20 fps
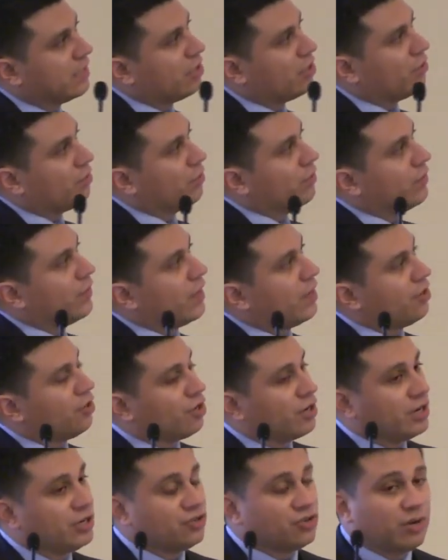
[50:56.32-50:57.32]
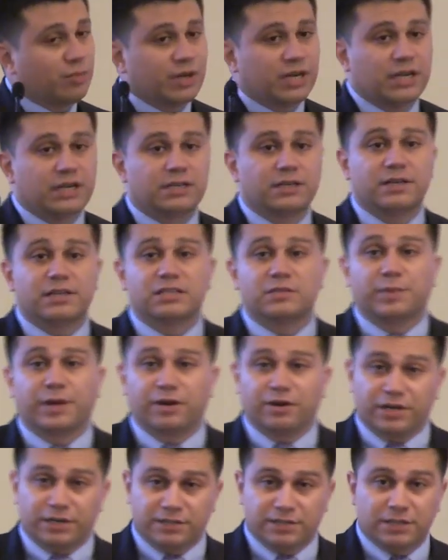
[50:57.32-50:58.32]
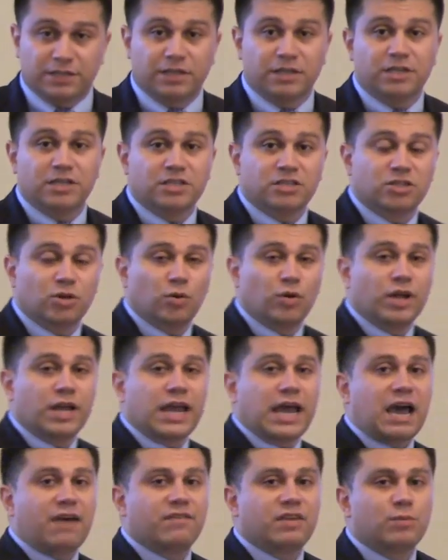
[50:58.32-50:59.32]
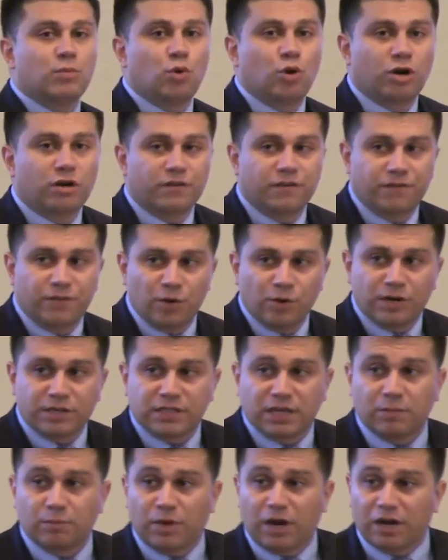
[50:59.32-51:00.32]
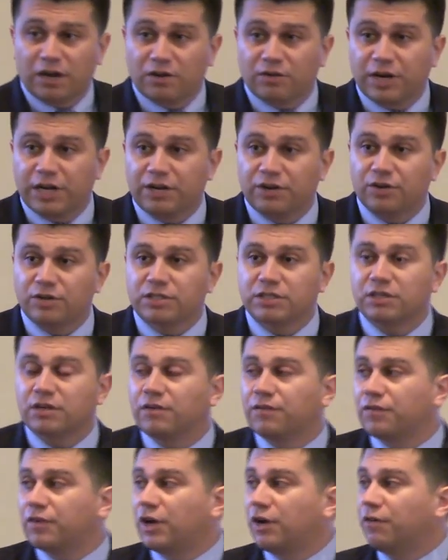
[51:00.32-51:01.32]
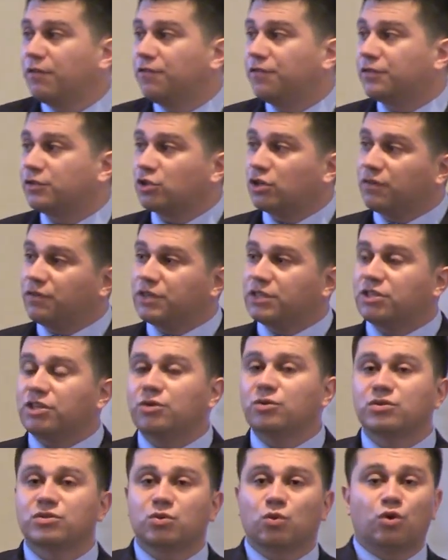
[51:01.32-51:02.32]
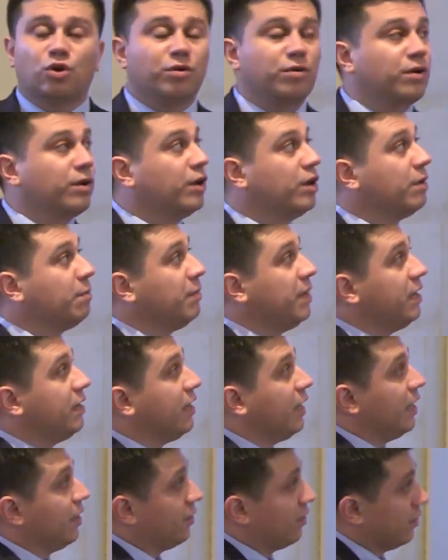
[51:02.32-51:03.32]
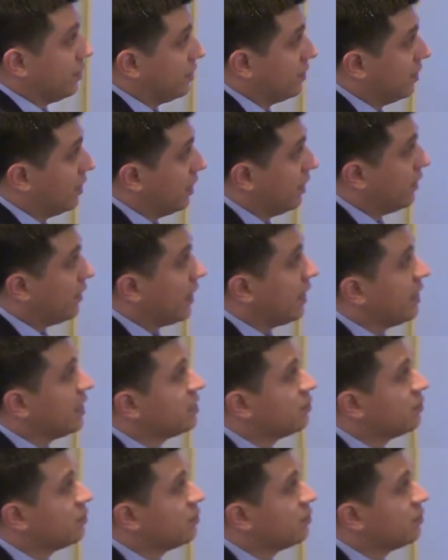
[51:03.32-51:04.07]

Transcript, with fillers: that are, that are contributing to disparities. So having more of a focus on moderators of, of service use or mediators that